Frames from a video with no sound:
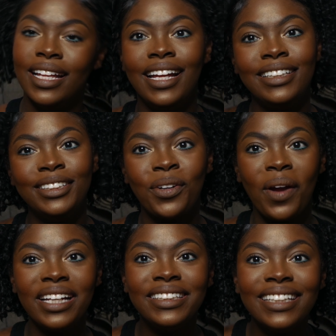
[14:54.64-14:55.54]
it's just
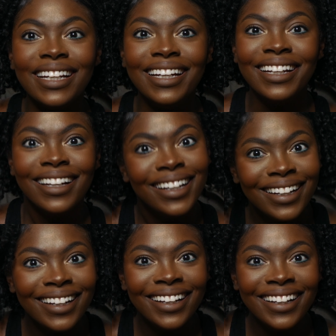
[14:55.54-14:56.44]
crazy.
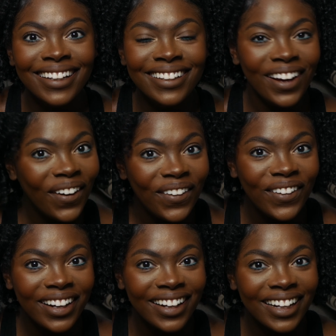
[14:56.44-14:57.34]
No?